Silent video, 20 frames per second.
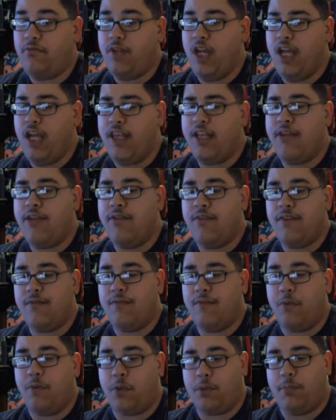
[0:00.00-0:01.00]
I think he was in
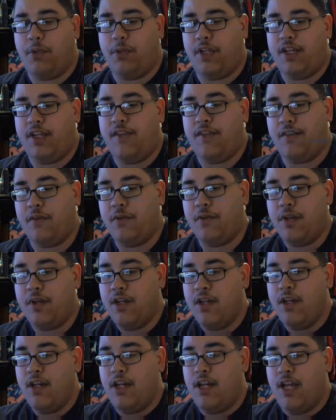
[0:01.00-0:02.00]
4th place. So,
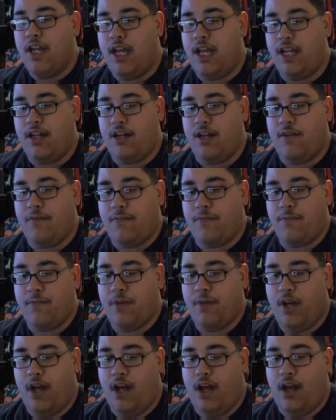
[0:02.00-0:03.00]
and
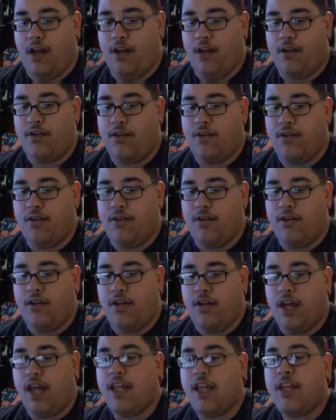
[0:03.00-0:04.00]
I
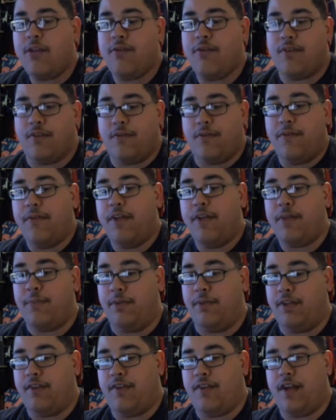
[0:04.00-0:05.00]
think he was in 5th
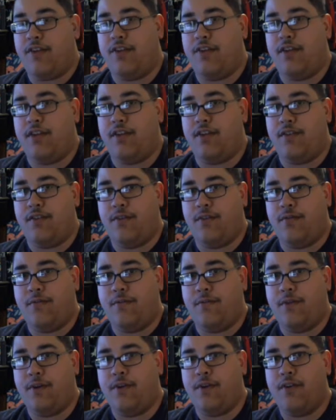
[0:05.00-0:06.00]
place actually, because the
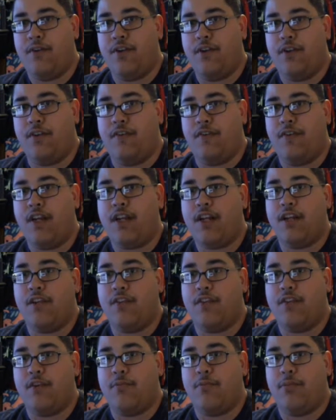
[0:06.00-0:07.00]
2nd and
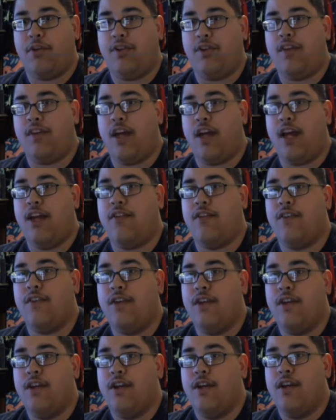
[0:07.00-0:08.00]
3rd place guys
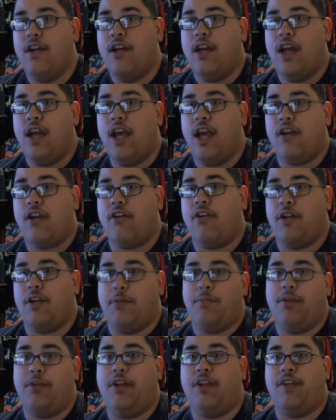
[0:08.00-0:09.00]
had already
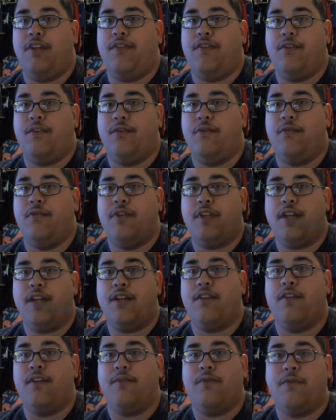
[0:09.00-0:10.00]
placed, so it went down
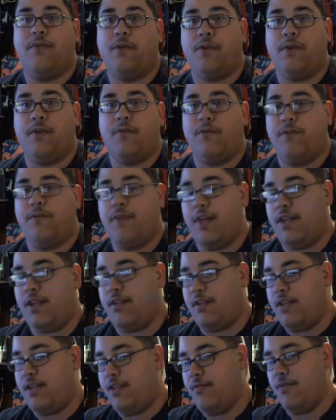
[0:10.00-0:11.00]
to the 4th and 5th,
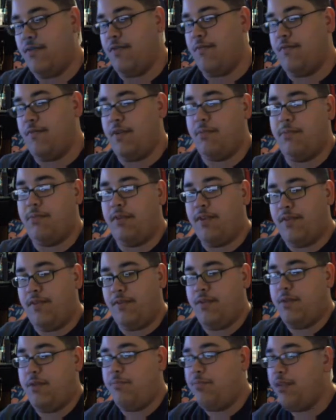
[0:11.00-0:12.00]
and he was in 5th place, so
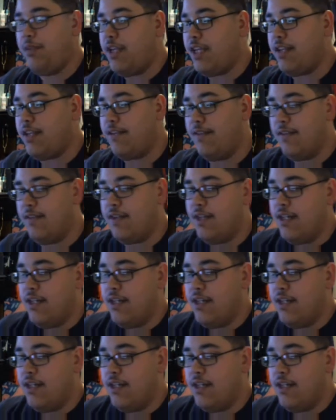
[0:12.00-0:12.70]
he placed,